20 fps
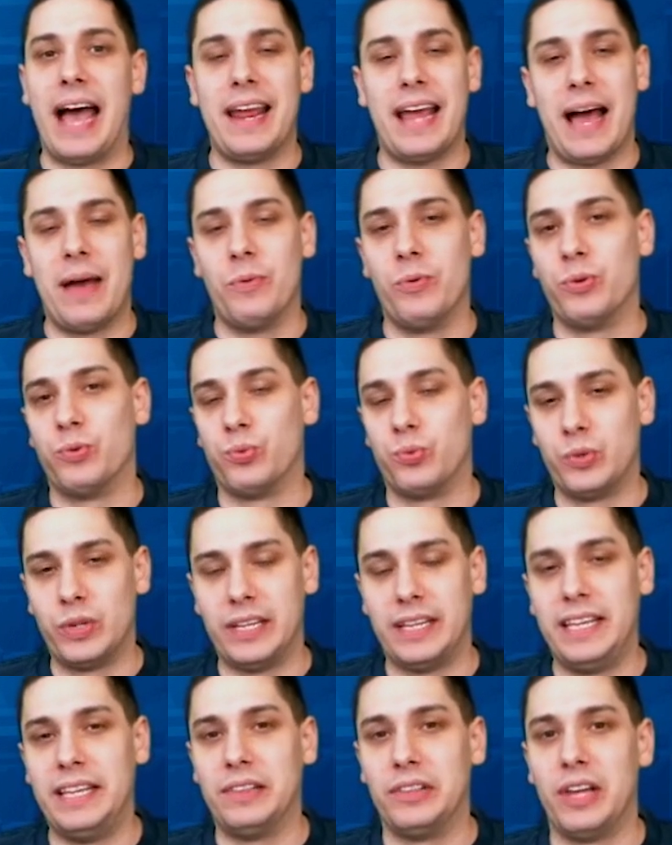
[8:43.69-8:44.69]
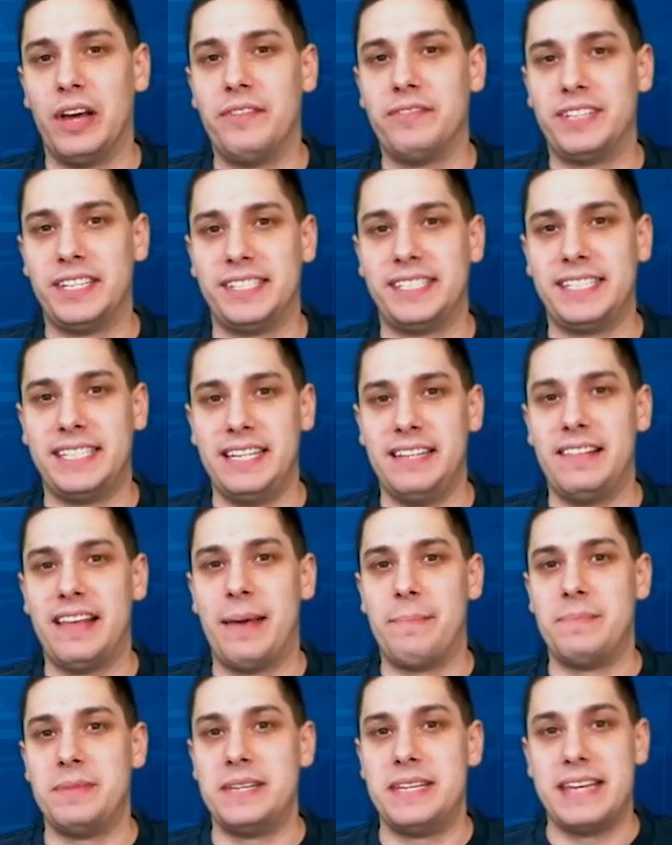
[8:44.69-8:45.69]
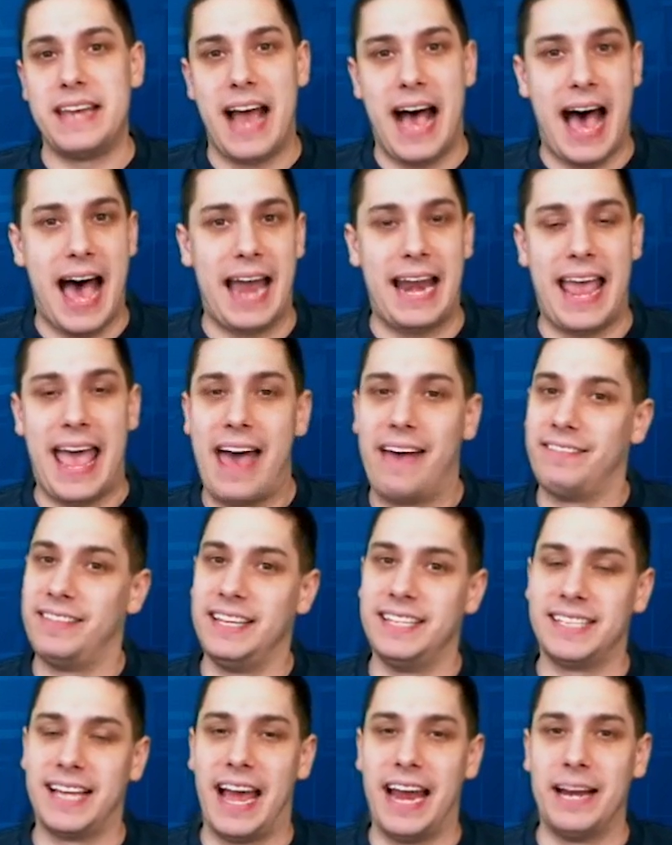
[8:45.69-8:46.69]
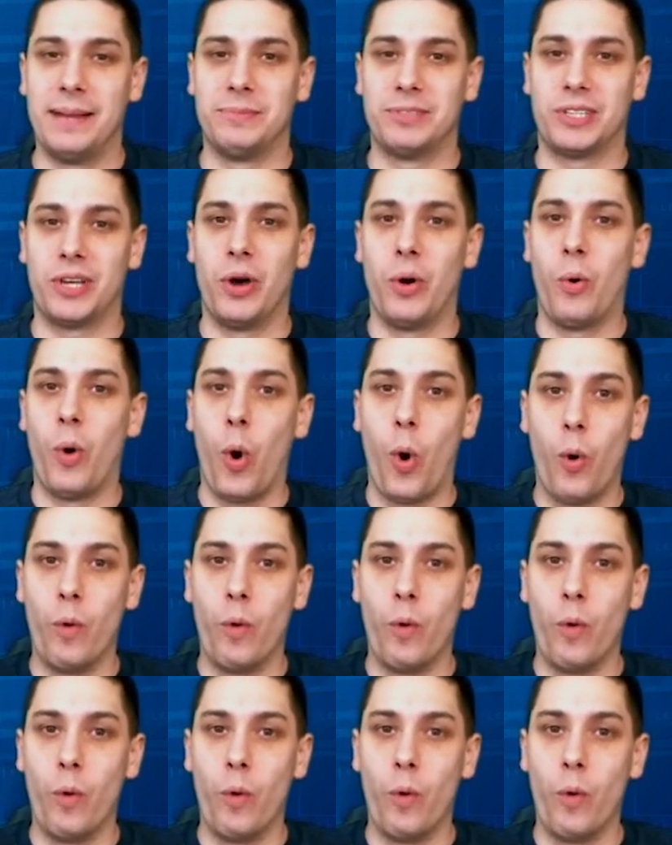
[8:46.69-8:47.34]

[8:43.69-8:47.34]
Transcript: I, I would really love to see them not have these items go